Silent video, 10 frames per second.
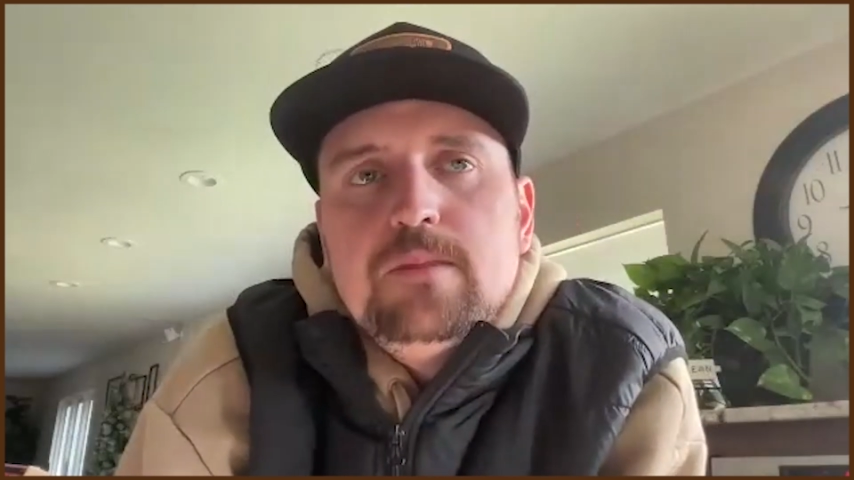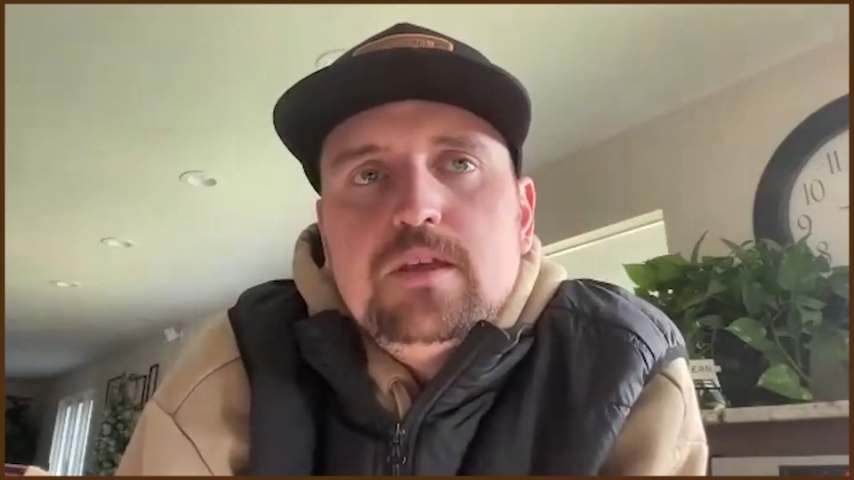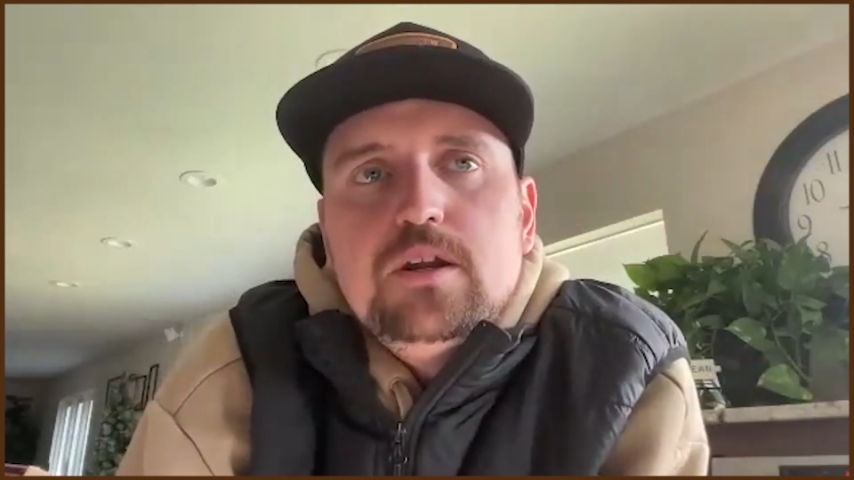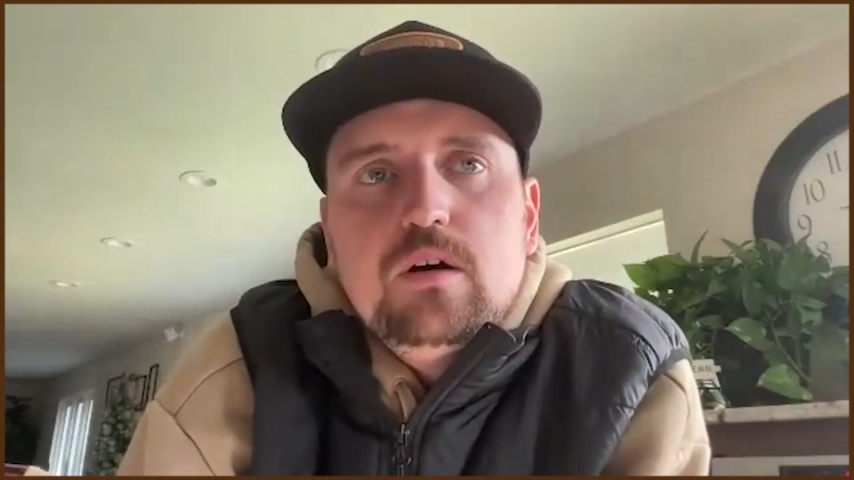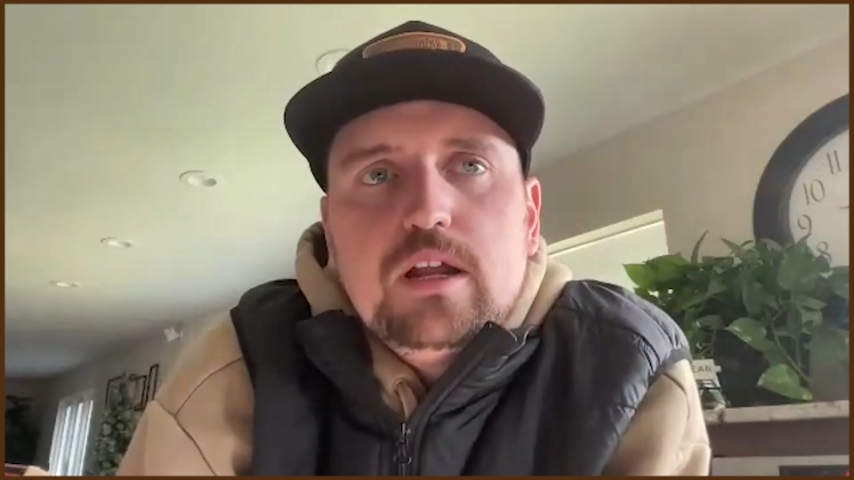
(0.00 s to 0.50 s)

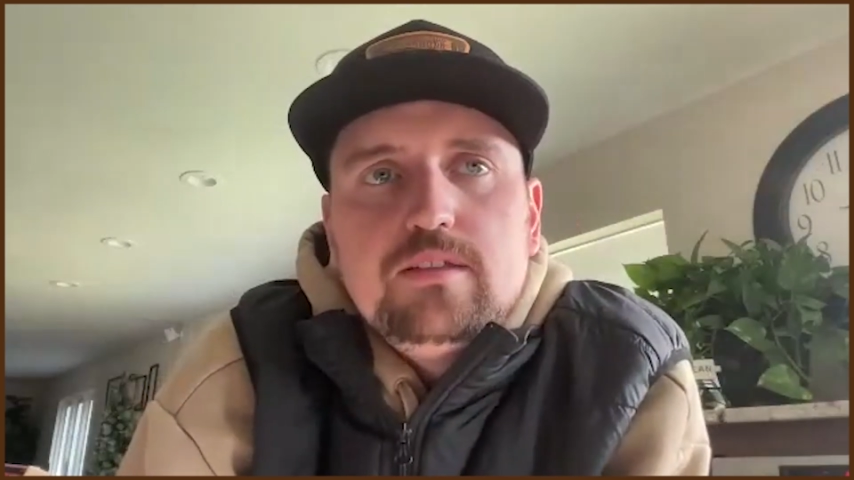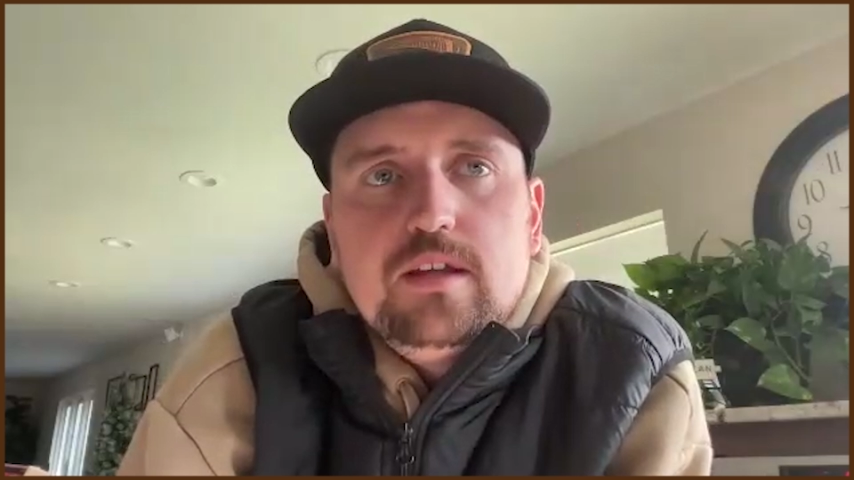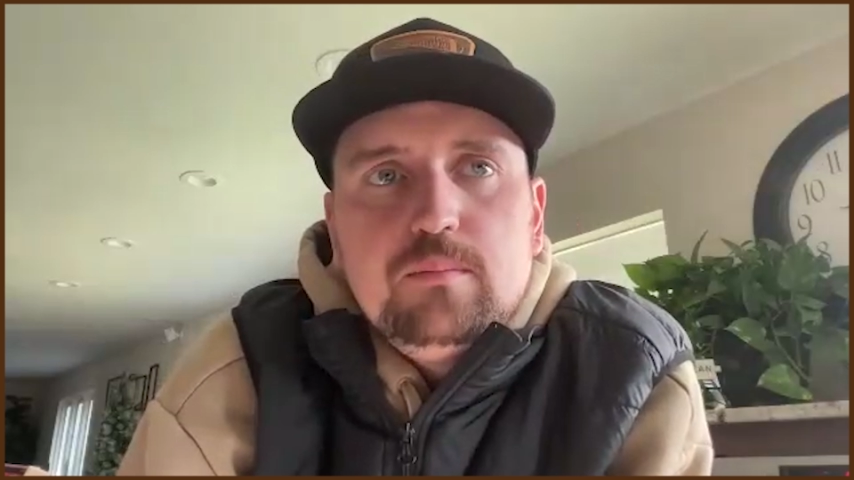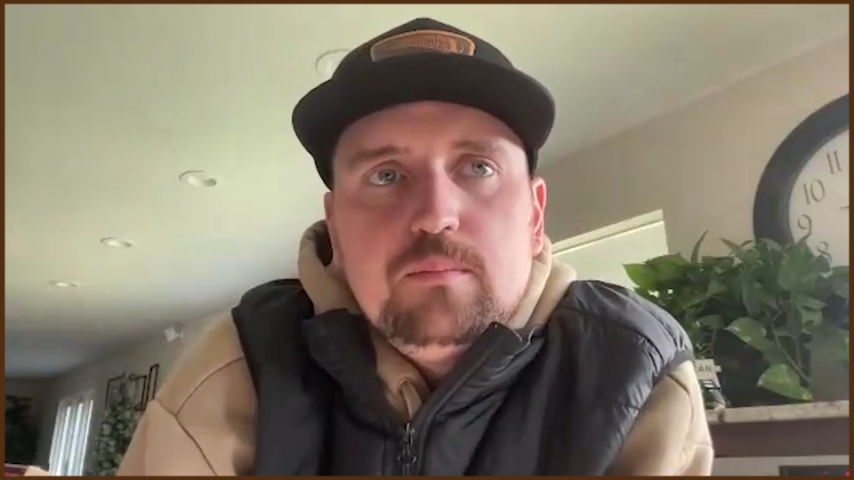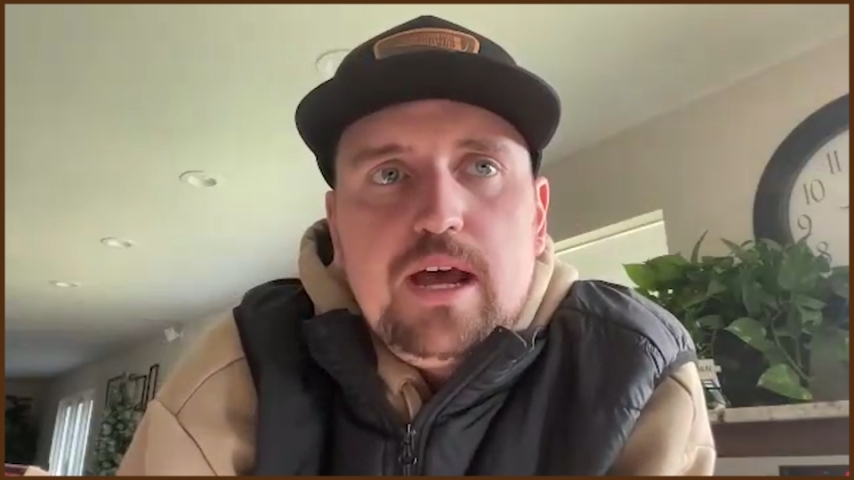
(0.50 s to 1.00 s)
You know, and I
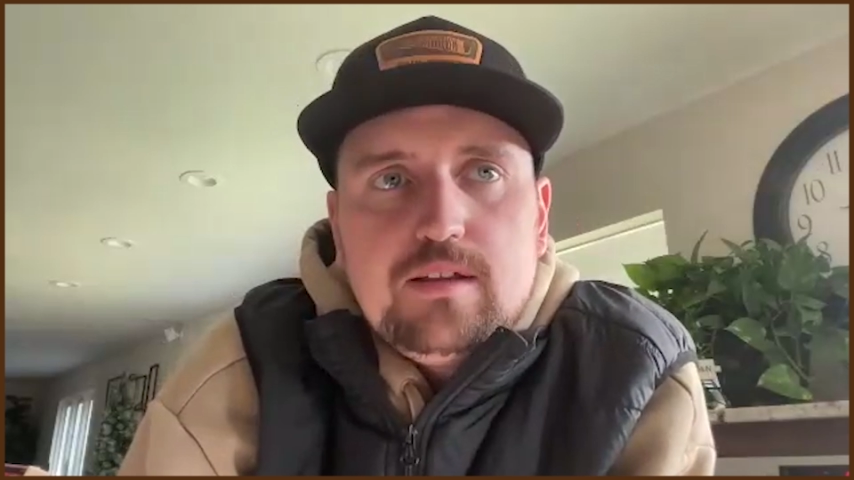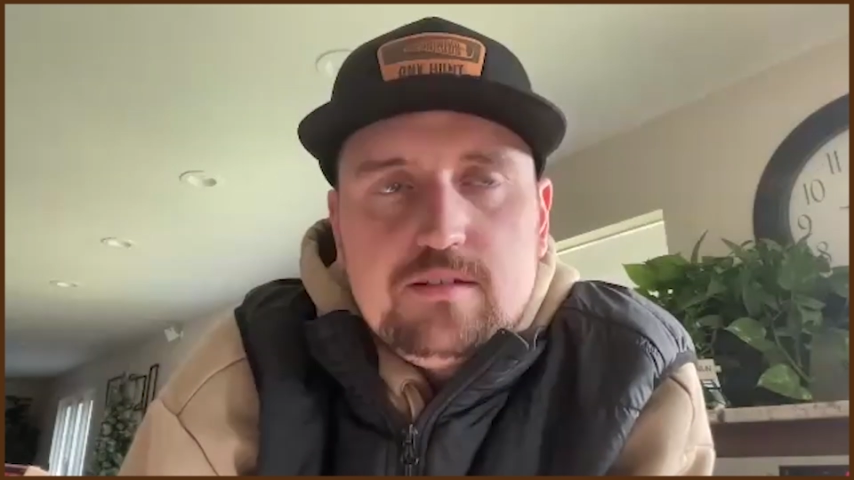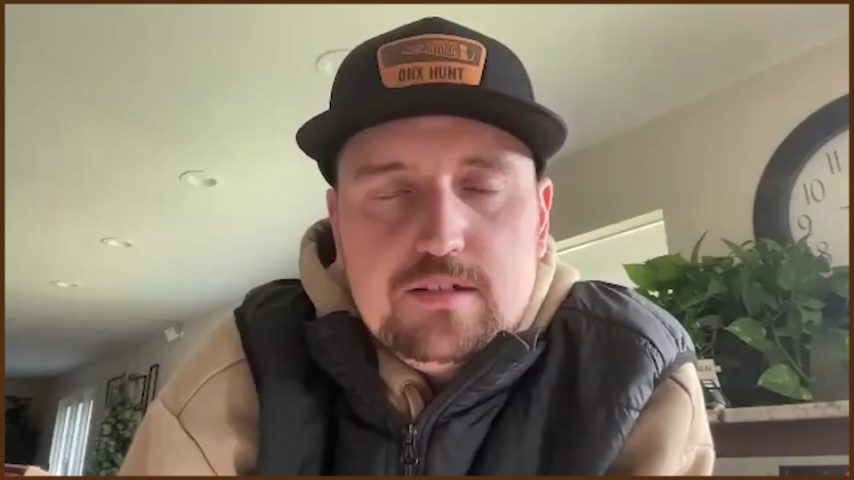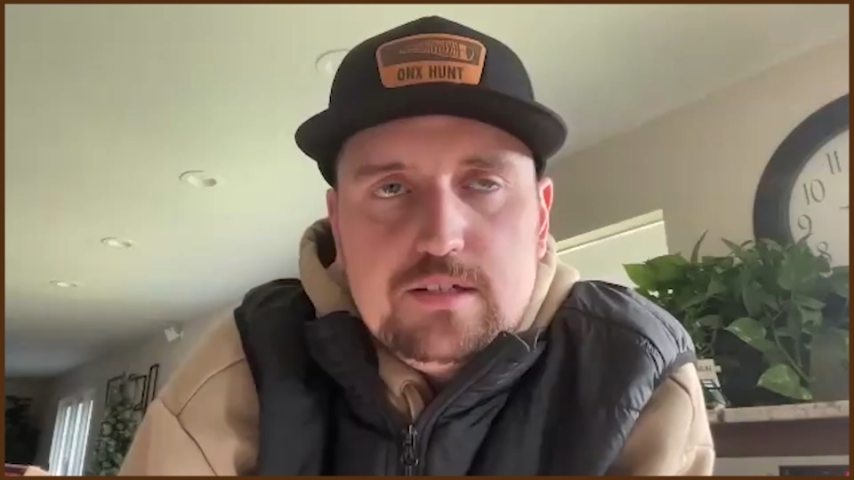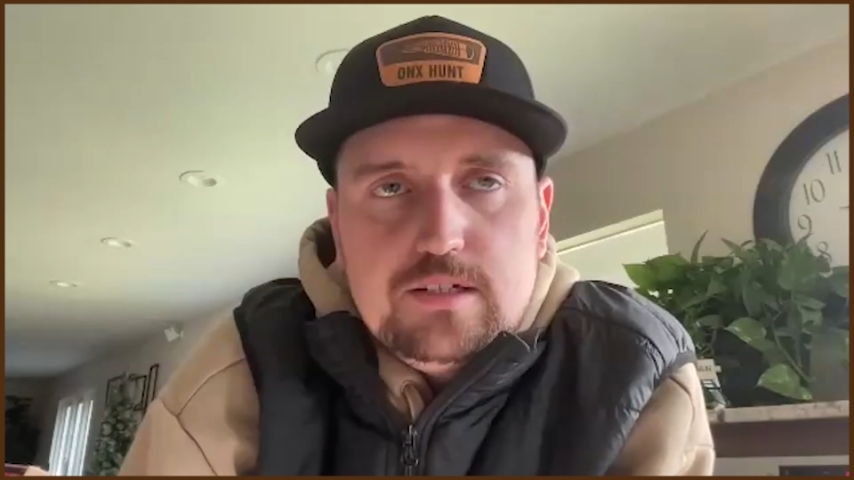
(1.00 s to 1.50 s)
think back
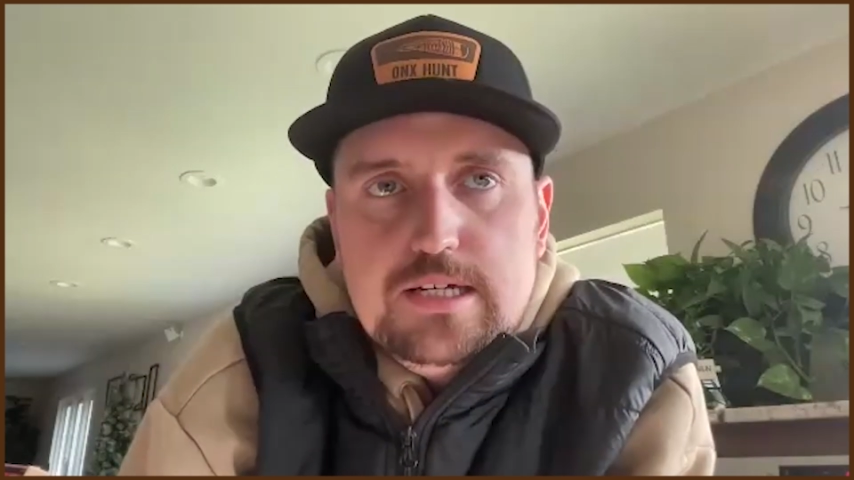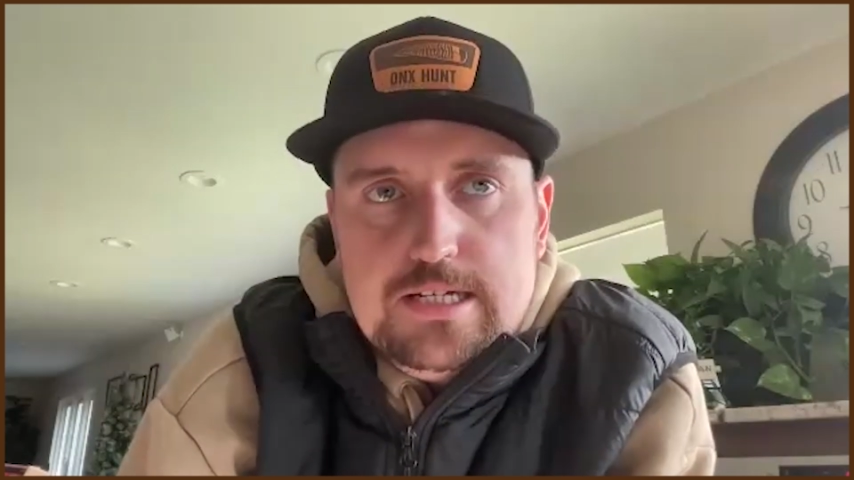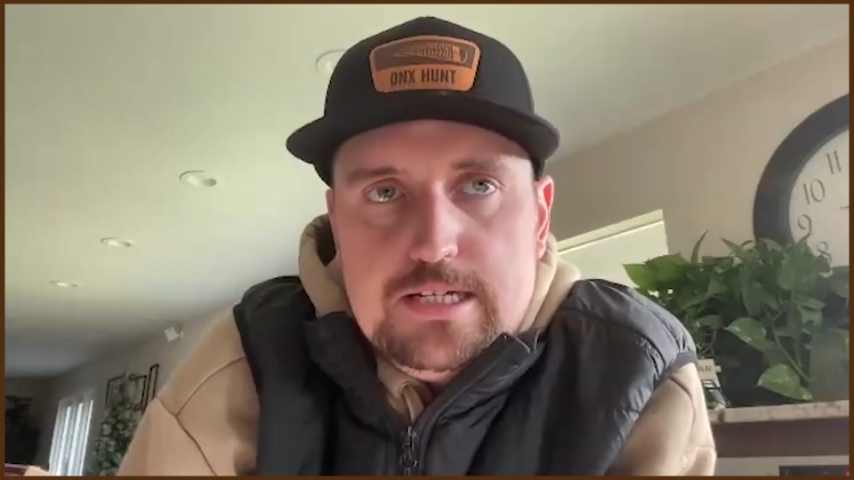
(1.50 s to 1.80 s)
to